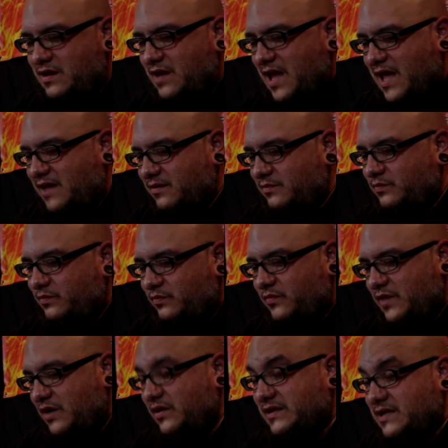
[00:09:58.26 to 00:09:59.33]
And,
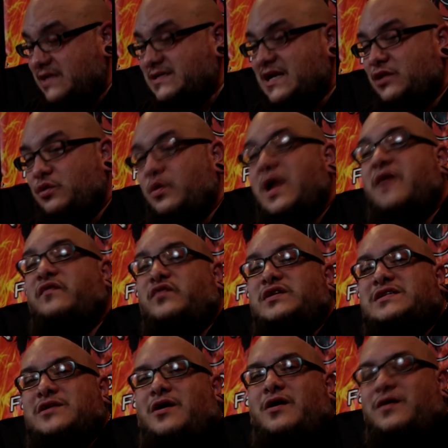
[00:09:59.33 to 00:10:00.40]
you know, he does that through every
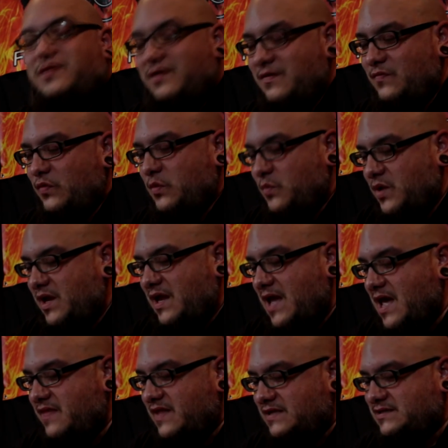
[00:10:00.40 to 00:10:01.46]
song. But
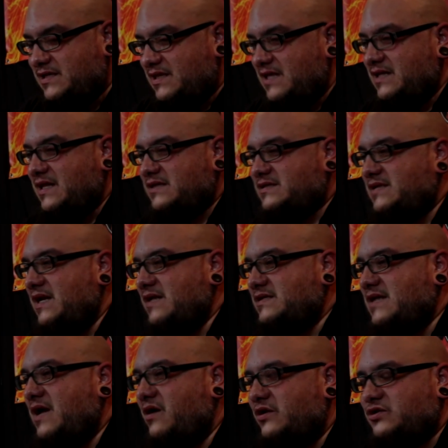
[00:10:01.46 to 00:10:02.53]
yeah, that's the thing that stands
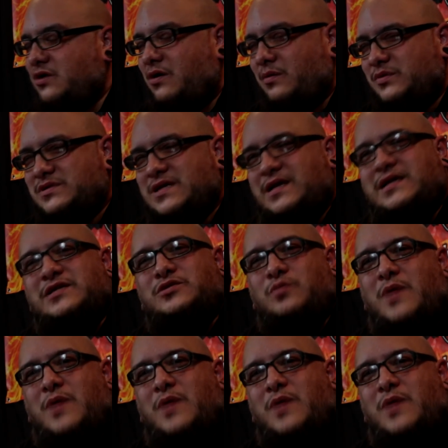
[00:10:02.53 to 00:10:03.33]
out. It's almost like he's